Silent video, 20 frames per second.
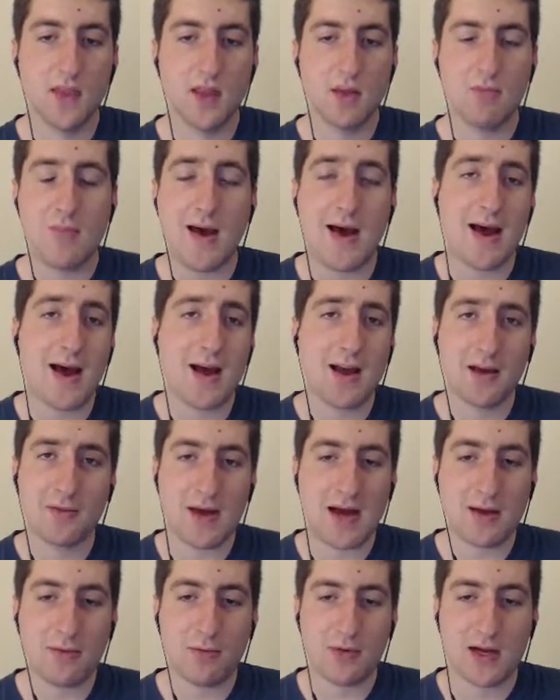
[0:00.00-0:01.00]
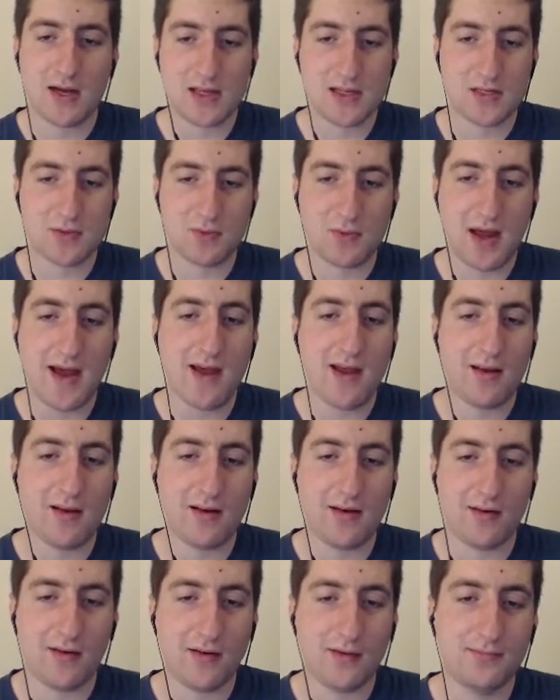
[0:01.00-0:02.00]
Mark my words
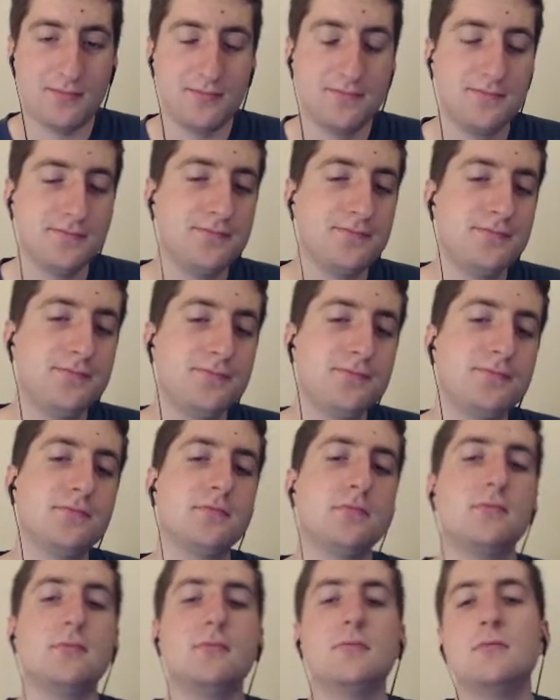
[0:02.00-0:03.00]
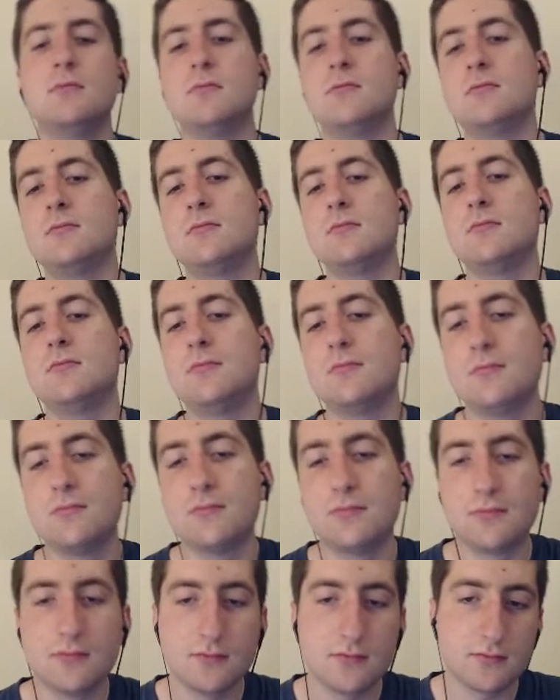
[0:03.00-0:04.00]
well. A soothsayer lives in this
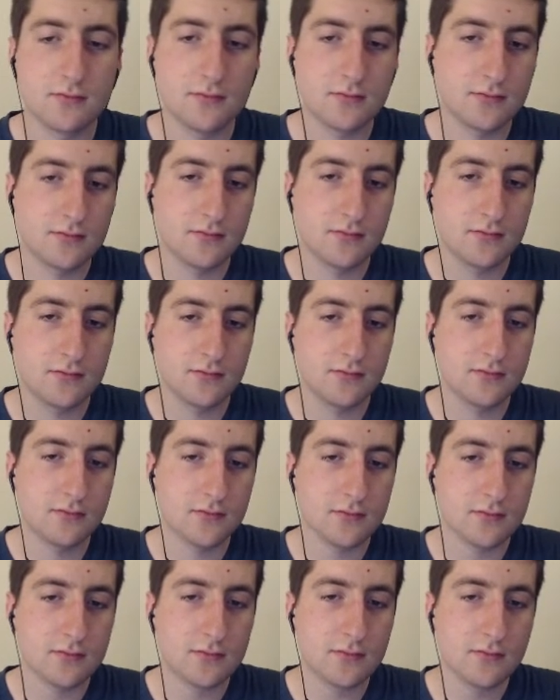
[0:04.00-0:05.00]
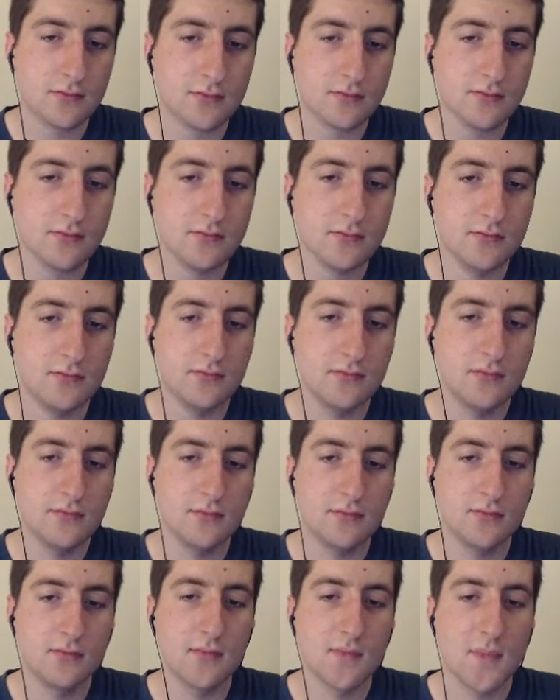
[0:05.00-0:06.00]
land? I am filled with delight.
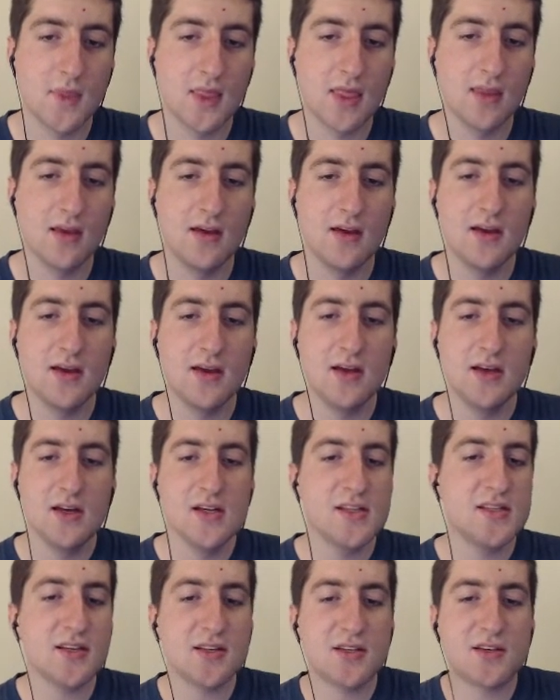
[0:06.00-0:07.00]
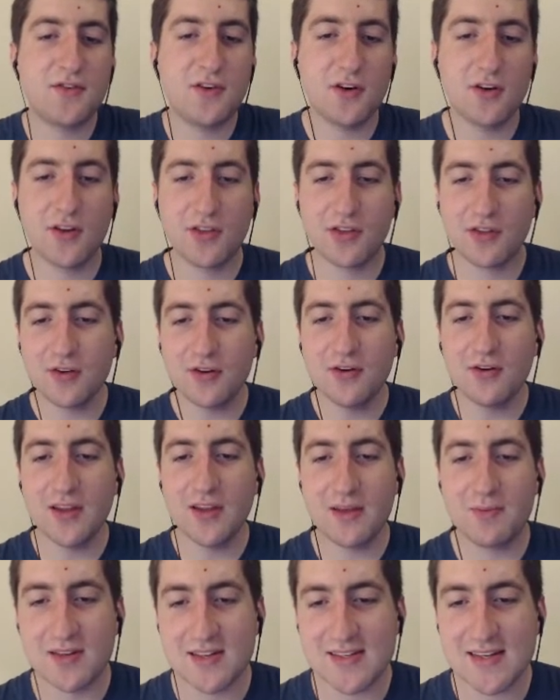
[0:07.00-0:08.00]
Such folk
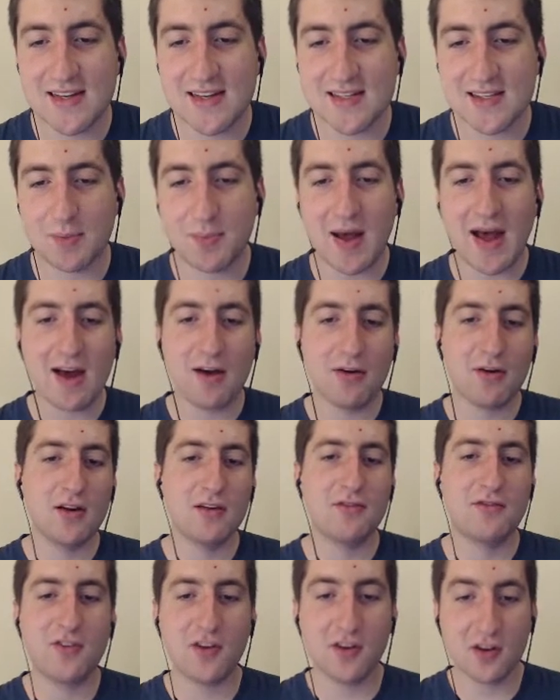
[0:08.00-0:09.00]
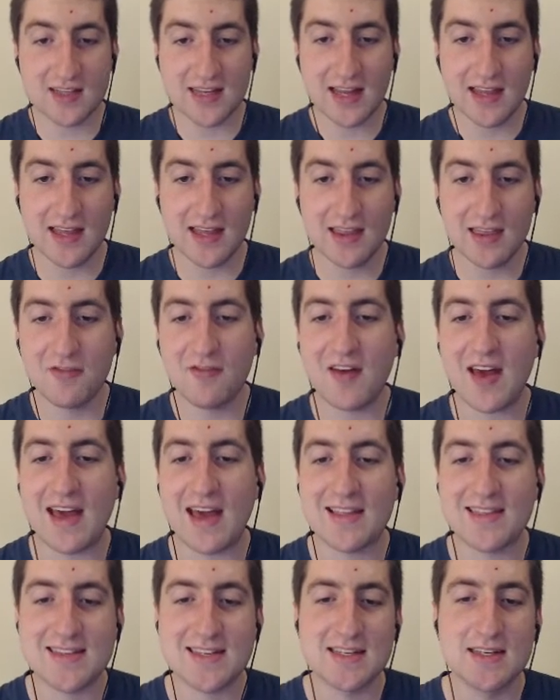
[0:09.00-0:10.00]
truly possess the power of foretelling the
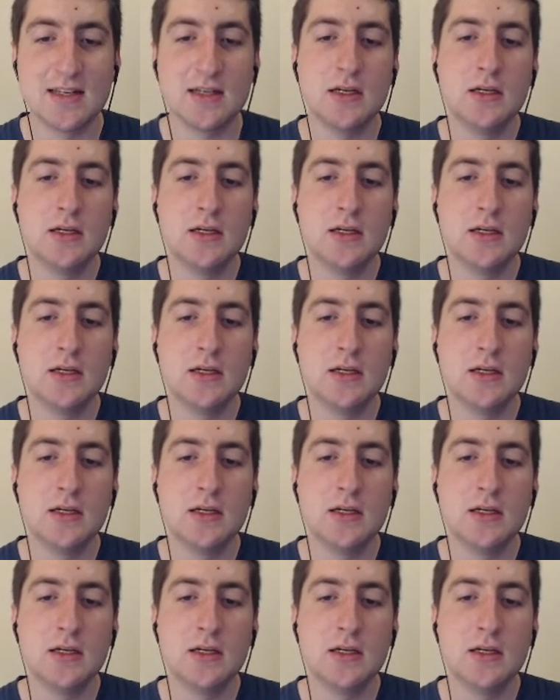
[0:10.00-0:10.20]
fates.